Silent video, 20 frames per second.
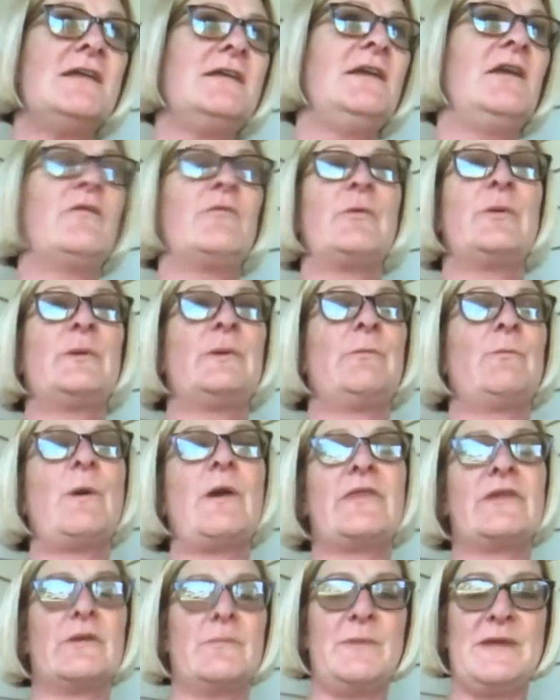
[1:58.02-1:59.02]
you know, whether
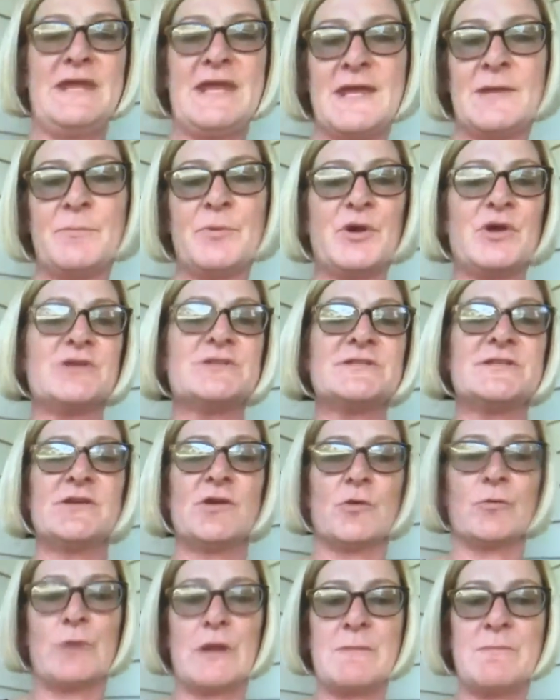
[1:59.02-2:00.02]
it be in person
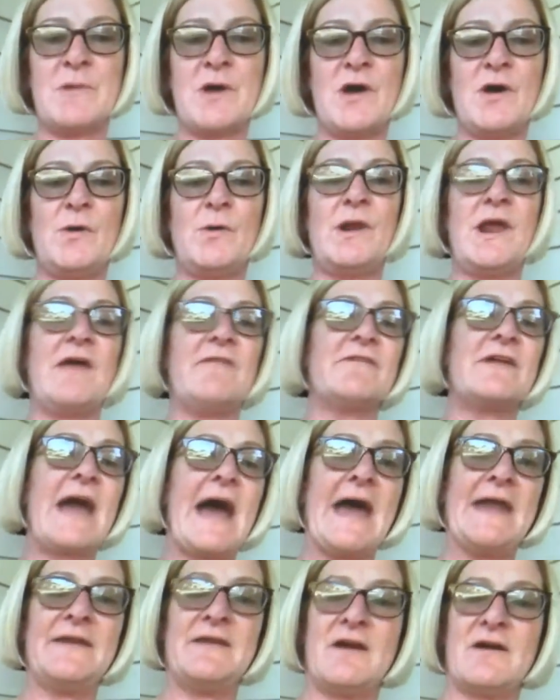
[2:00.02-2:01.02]
or remote, have
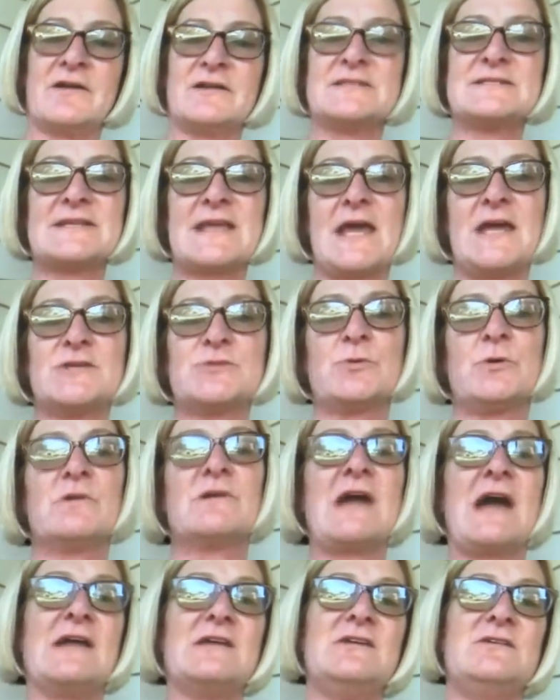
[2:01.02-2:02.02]
gotten on a schedule,
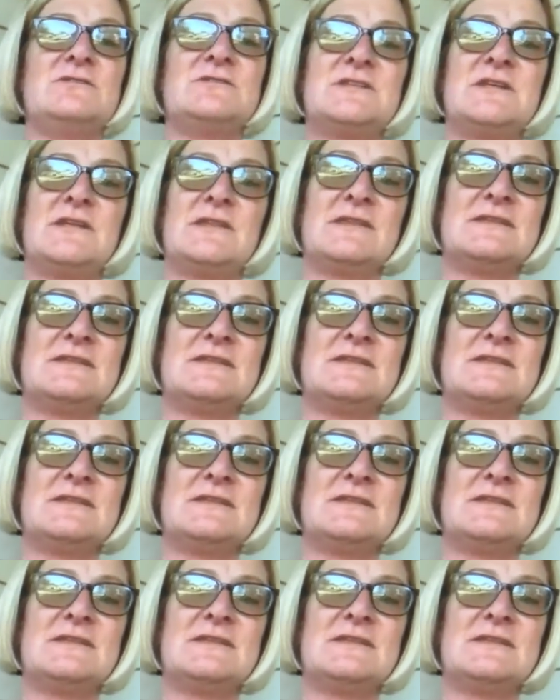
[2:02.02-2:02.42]
got used to the